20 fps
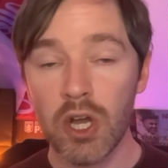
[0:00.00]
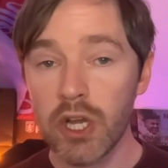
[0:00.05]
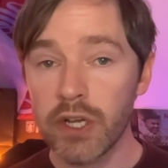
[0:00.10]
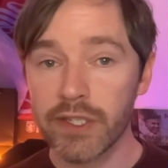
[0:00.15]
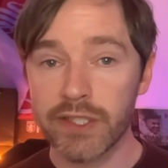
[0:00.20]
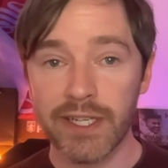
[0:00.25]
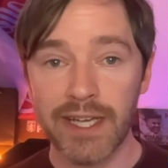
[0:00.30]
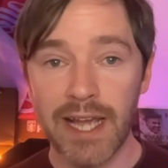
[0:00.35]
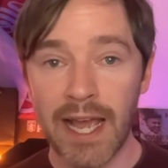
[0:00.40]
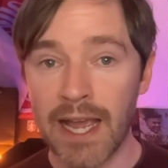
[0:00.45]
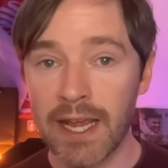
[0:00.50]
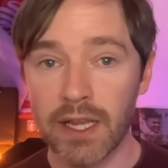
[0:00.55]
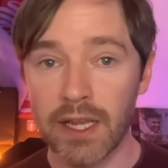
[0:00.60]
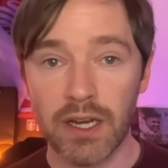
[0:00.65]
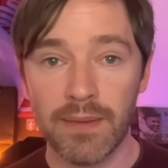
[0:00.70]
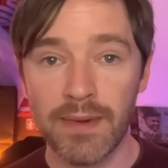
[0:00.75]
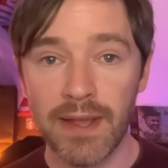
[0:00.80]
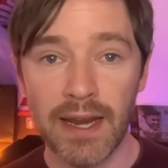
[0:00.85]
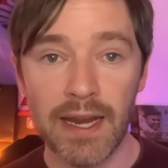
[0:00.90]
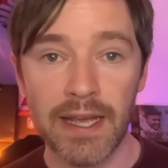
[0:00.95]
So it ain't going to
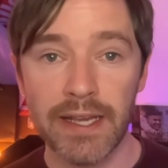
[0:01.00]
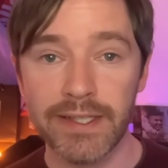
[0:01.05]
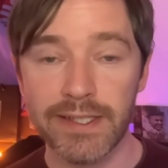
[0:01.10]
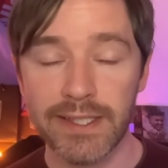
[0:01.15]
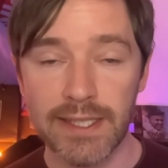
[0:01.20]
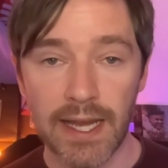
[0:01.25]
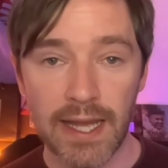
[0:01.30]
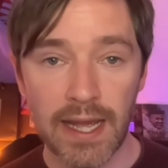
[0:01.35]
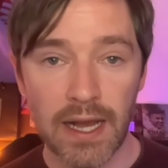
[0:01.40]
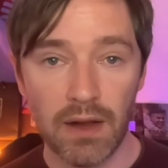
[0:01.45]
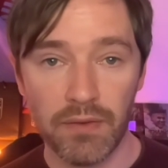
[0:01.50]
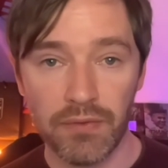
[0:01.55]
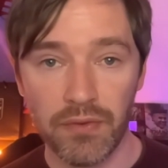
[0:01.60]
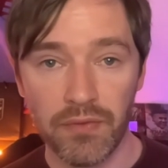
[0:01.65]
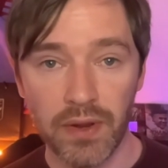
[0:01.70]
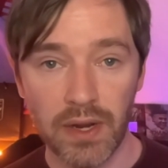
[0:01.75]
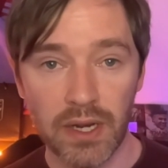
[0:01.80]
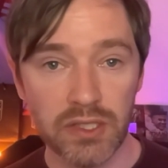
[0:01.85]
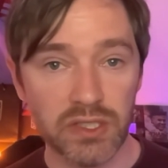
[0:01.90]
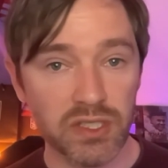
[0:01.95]
be an easy day out for
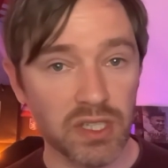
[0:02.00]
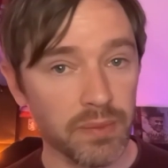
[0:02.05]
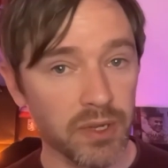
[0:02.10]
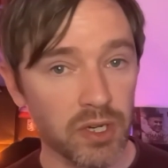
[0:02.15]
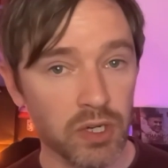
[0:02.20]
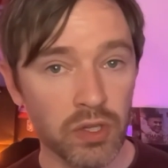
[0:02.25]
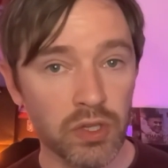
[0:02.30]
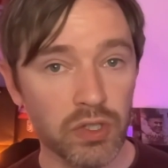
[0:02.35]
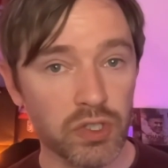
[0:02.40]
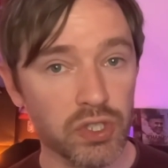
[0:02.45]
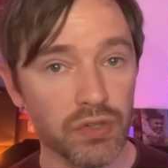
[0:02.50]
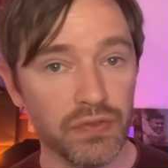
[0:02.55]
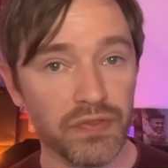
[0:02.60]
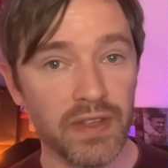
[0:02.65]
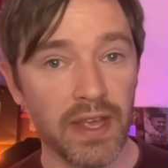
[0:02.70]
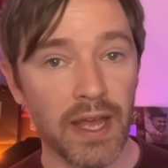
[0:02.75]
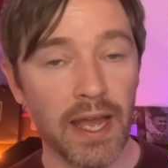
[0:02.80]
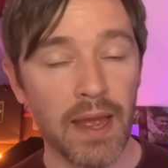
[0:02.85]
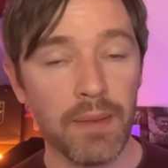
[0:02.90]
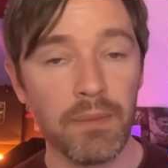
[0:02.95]
Villa. It's going to be another tough
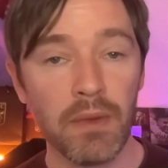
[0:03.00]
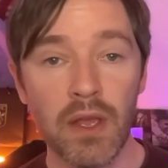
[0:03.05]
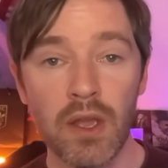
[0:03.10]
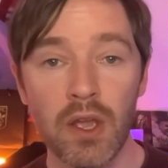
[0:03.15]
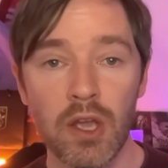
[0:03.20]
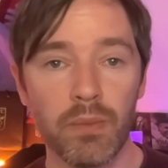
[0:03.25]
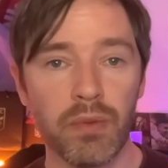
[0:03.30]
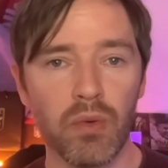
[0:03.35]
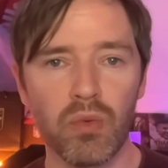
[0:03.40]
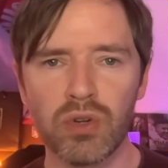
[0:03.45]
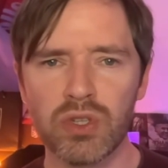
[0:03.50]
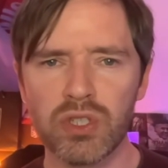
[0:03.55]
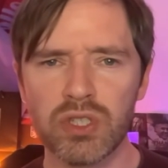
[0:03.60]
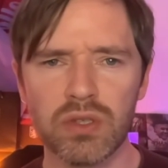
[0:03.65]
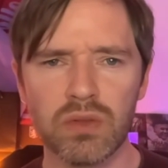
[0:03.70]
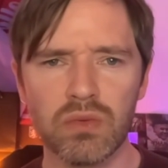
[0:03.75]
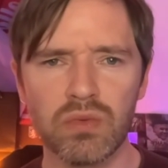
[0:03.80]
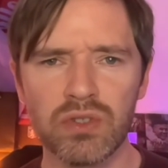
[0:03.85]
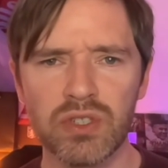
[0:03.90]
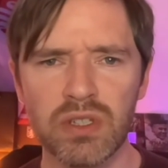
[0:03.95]
game, but would
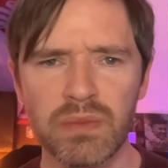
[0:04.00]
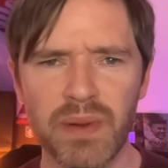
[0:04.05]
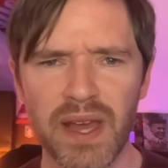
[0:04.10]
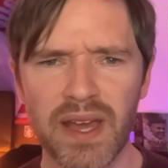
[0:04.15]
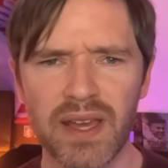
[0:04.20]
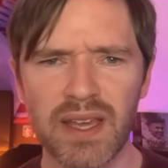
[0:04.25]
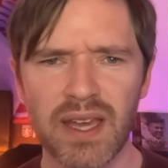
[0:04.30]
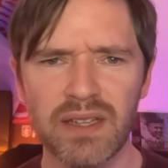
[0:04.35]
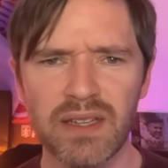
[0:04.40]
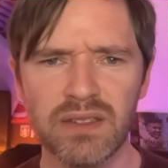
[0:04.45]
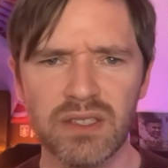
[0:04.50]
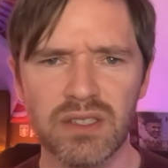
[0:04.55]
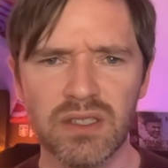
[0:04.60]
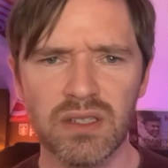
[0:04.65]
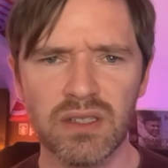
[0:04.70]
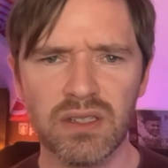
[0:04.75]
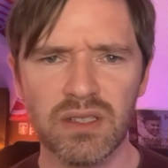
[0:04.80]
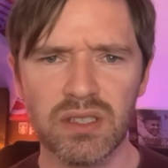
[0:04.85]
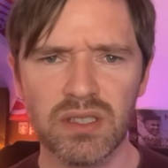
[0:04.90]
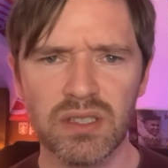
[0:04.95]
you bet against
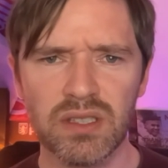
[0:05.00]
us?